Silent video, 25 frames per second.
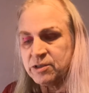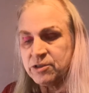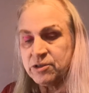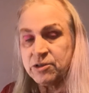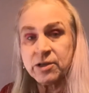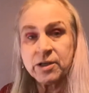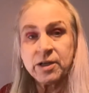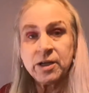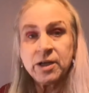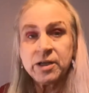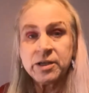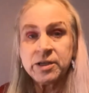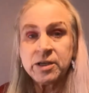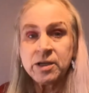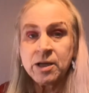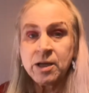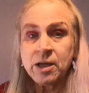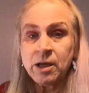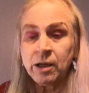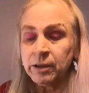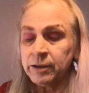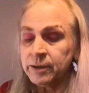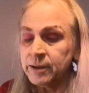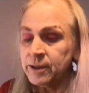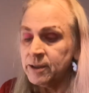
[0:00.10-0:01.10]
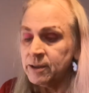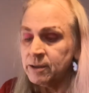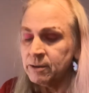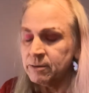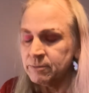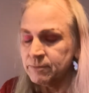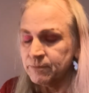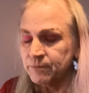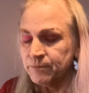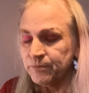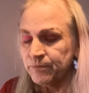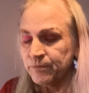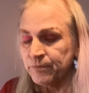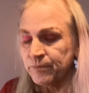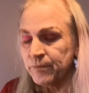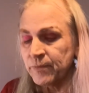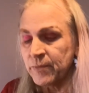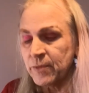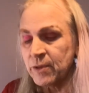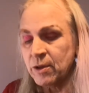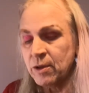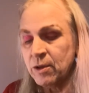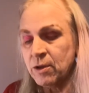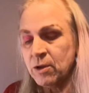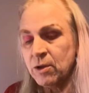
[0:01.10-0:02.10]
Is your kitchen healthy?
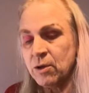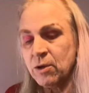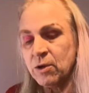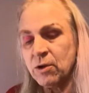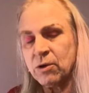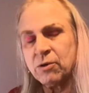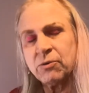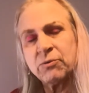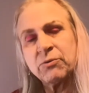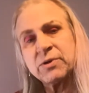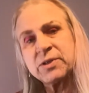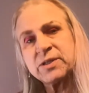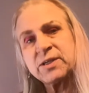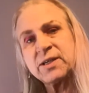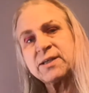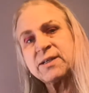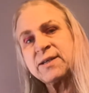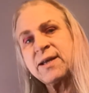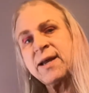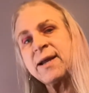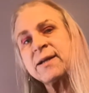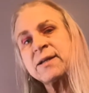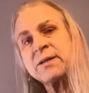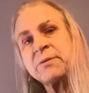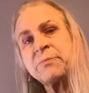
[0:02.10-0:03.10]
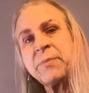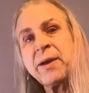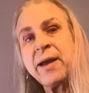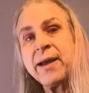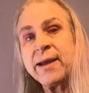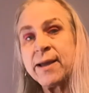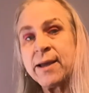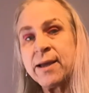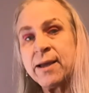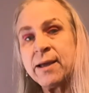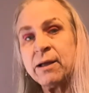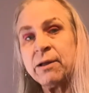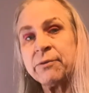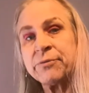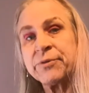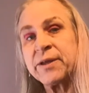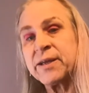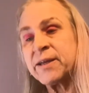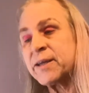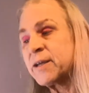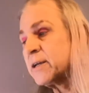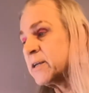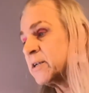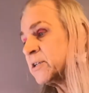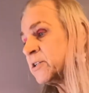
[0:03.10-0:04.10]
What's it take to make a
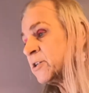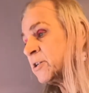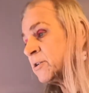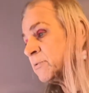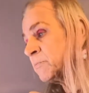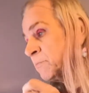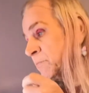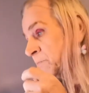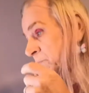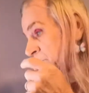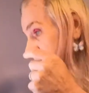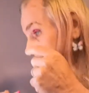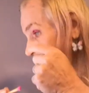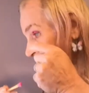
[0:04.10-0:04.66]
healthy kitchen?